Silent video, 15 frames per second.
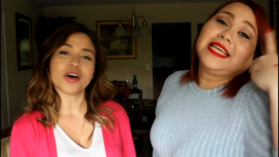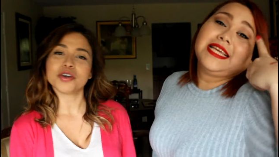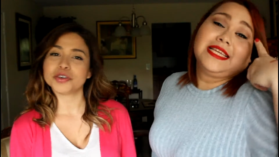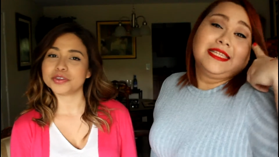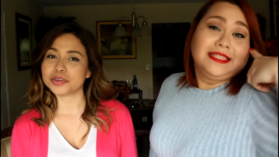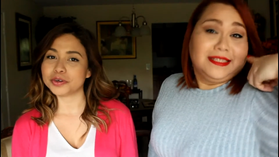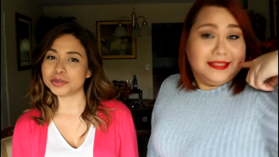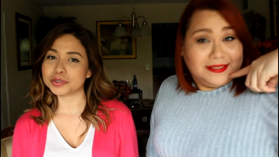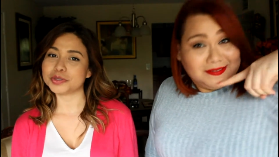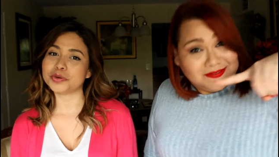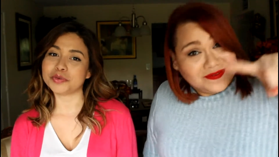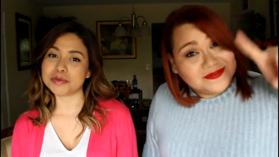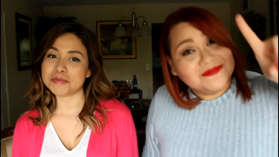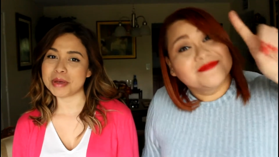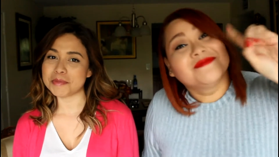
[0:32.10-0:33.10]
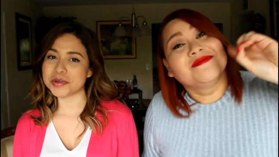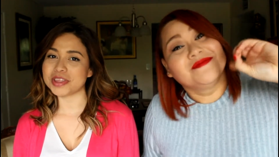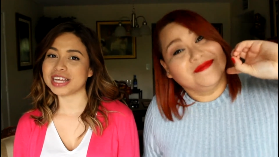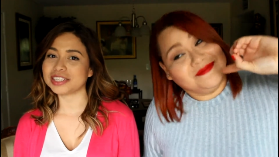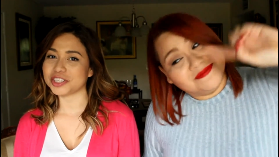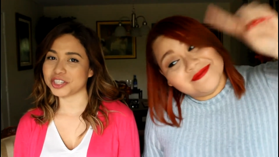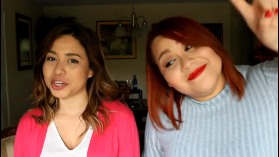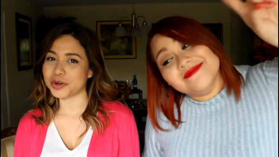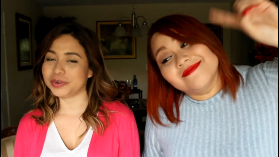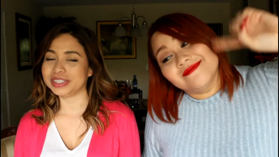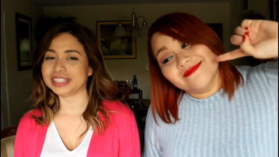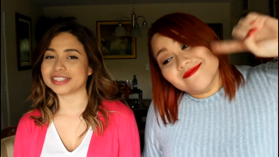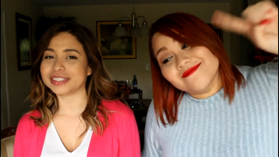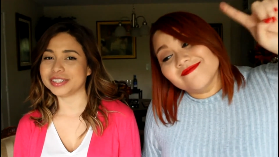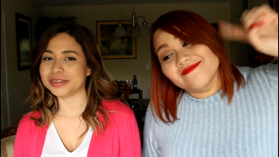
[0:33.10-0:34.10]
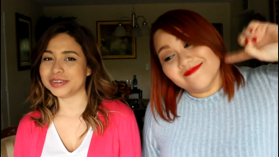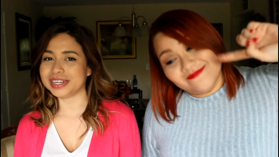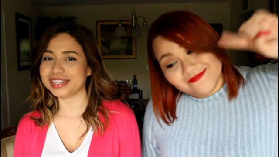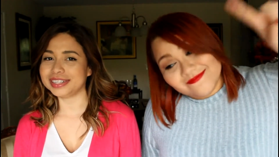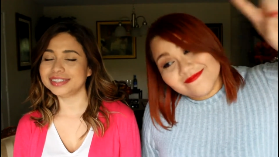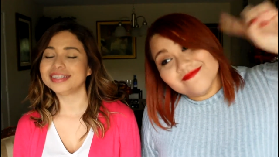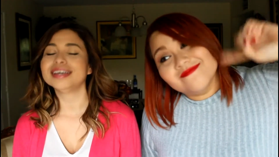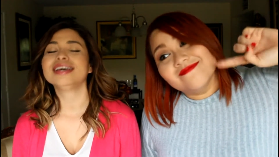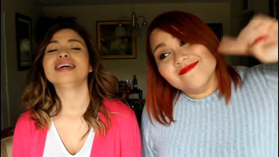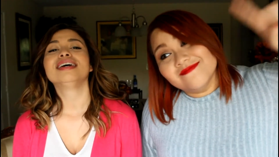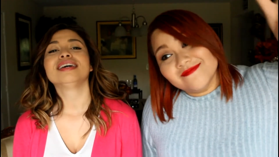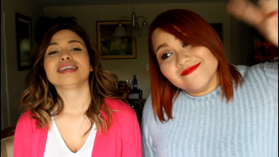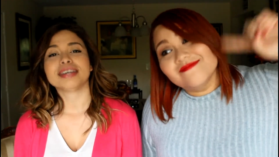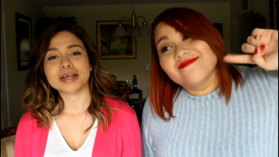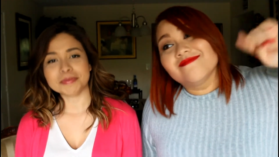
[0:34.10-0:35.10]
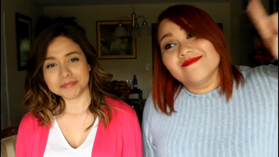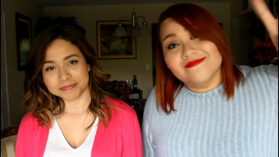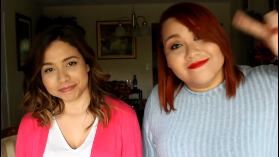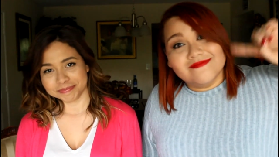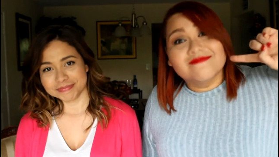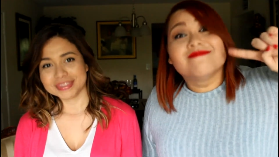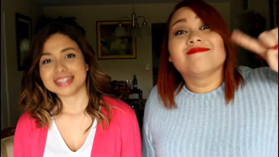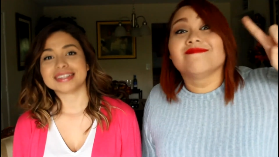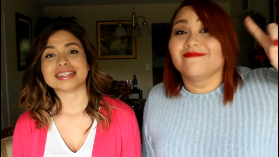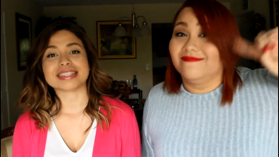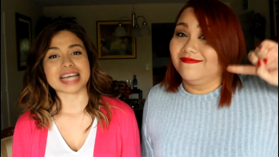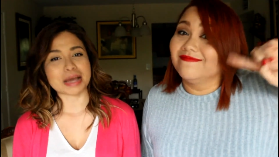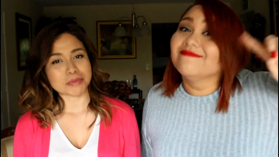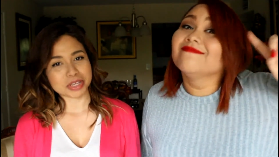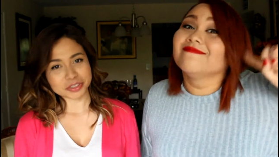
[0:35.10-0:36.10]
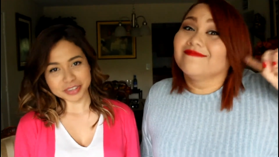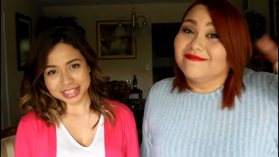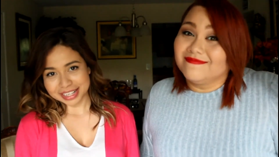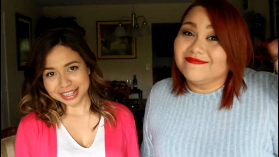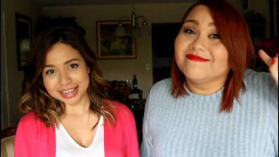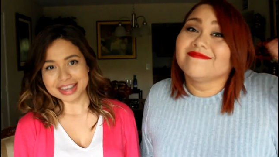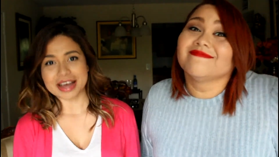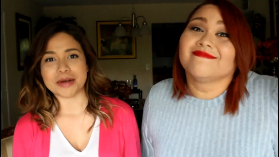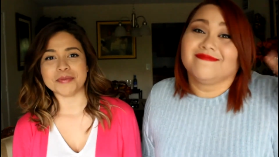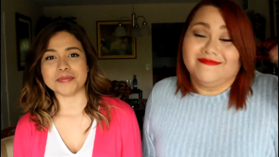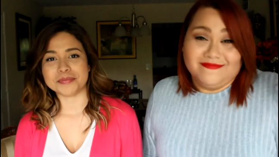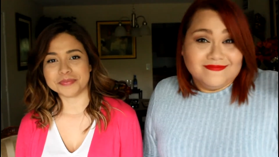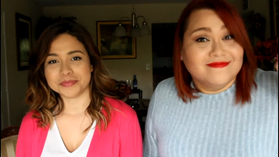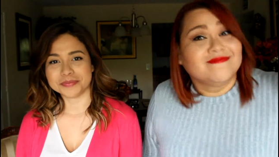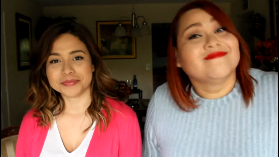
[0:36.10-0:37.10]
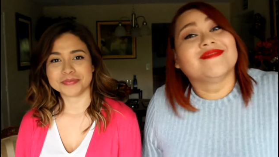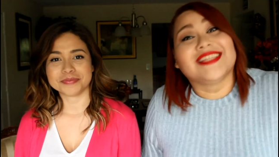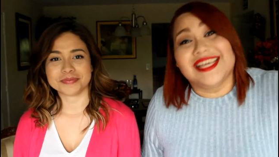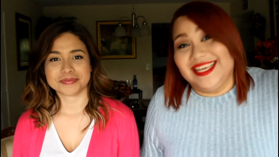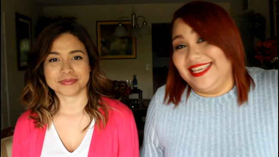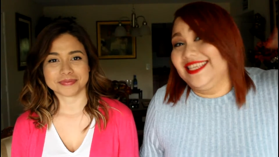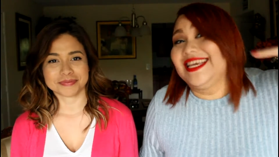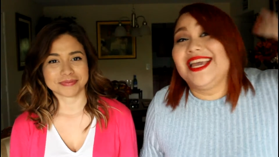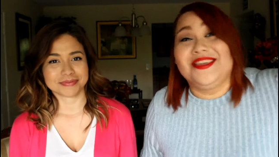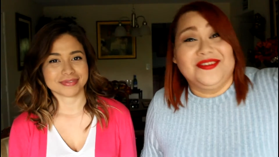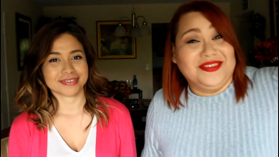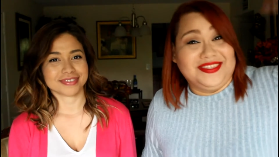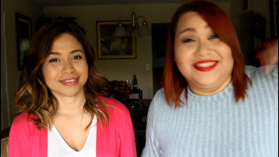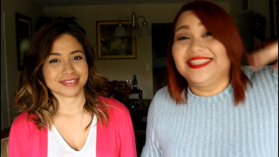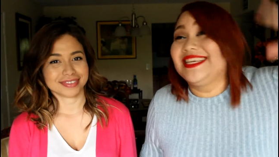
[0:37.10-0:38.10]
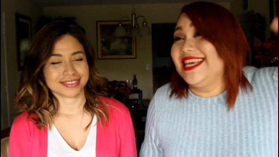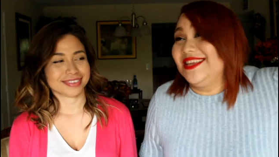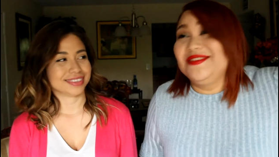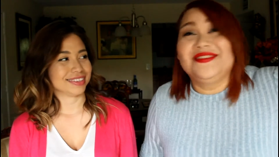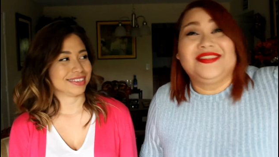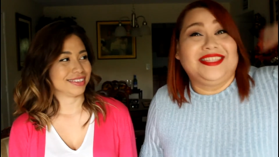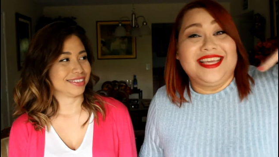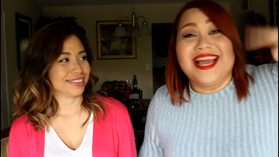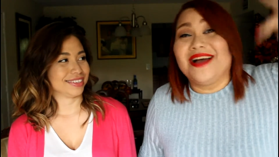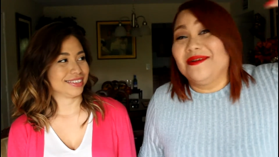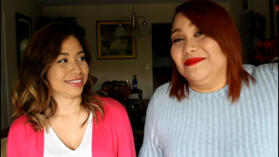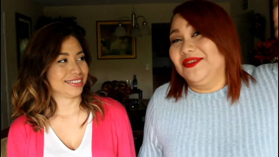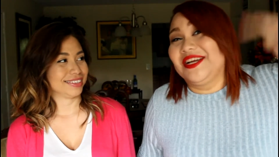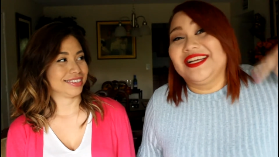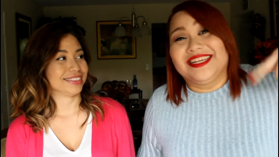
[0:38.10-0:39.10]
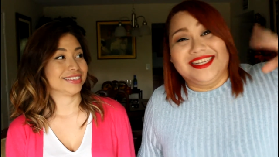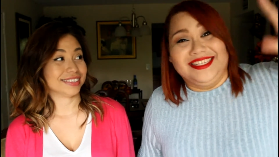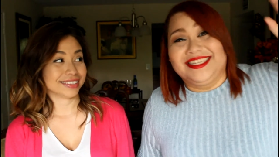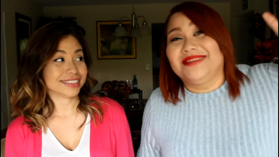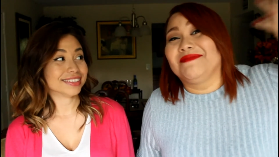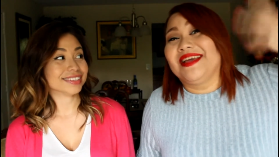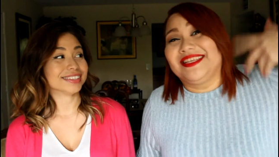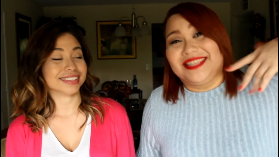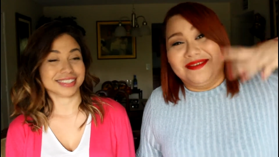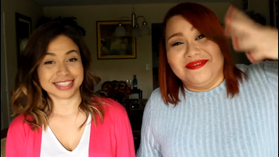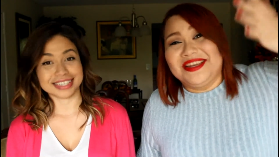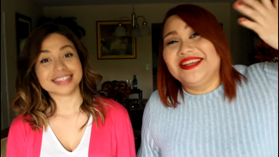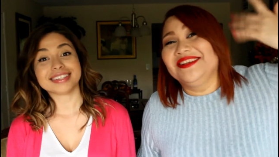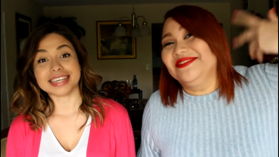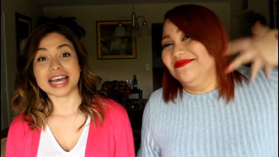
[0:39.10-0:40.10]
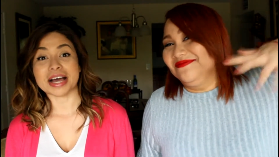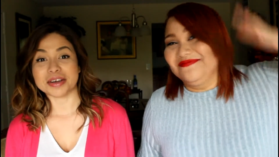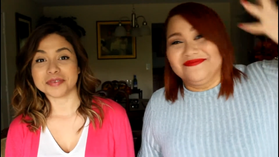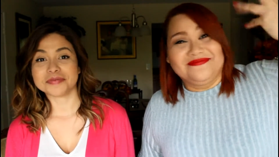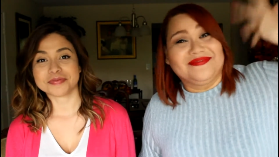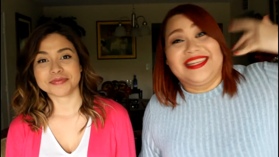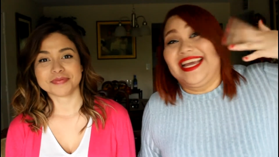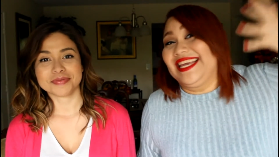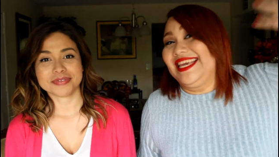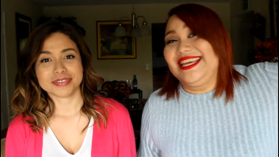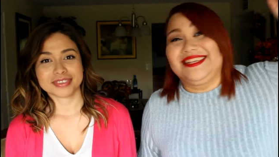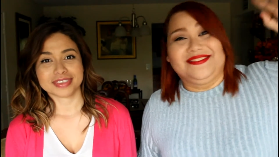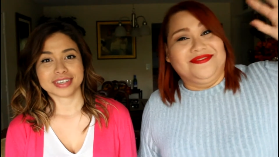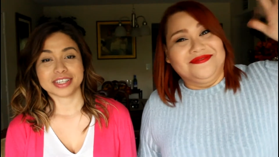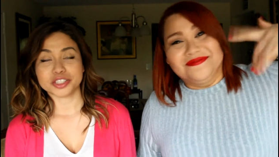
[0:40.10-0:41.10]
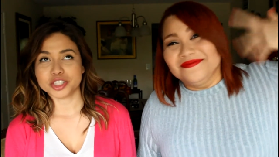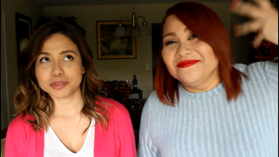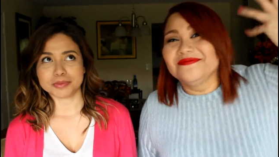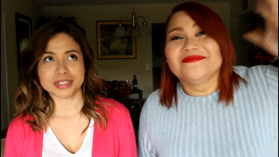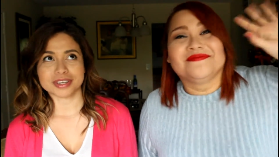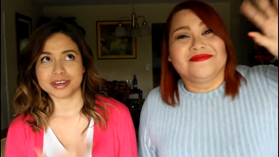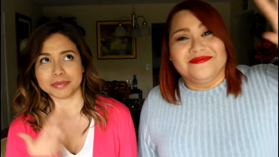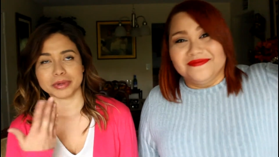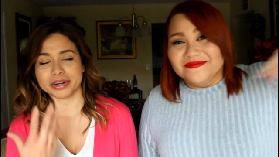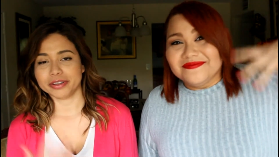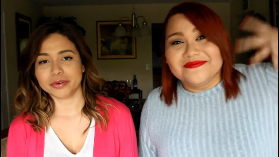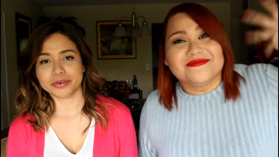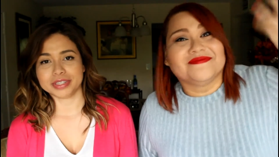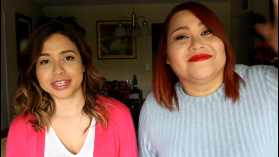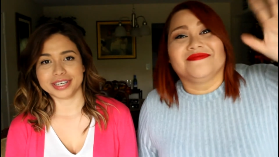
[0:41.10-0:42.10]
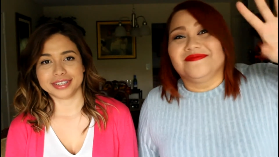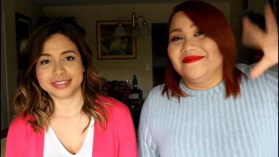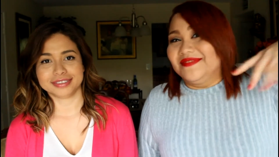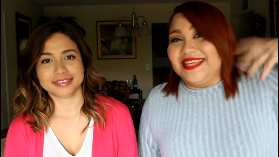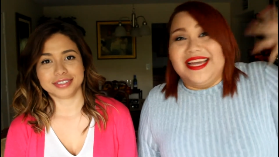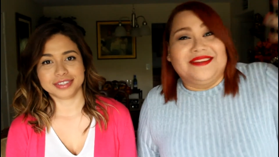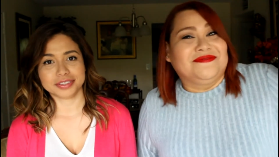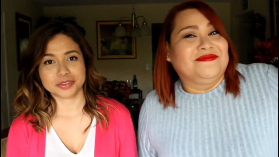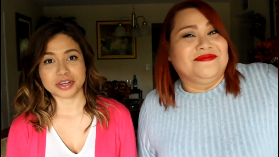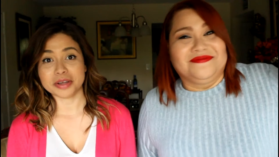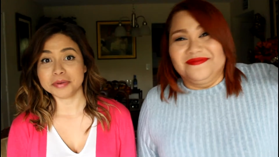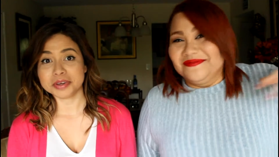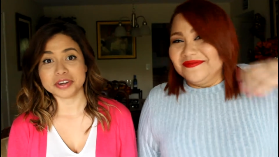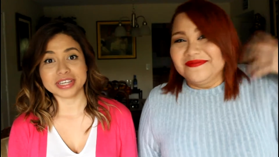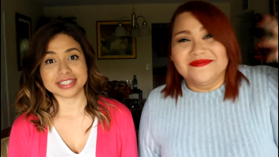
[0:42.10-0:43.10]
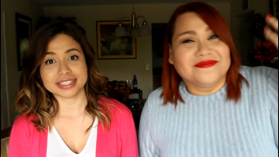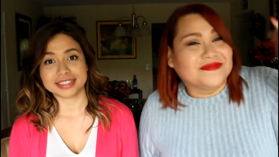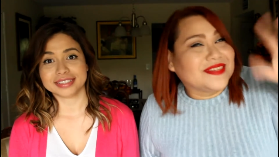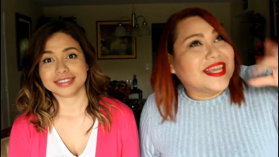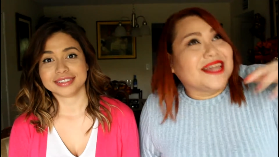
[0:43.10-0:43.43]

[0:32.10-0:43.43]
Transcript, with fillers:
Speaker 1: all you those who remember that show in Nickelodeon, yep, the time has finally come. Can you can you see how I'm trying to contain my excitement here? Yeah. I can't. She's been talking about it all day. Yeah. Driving me crazy.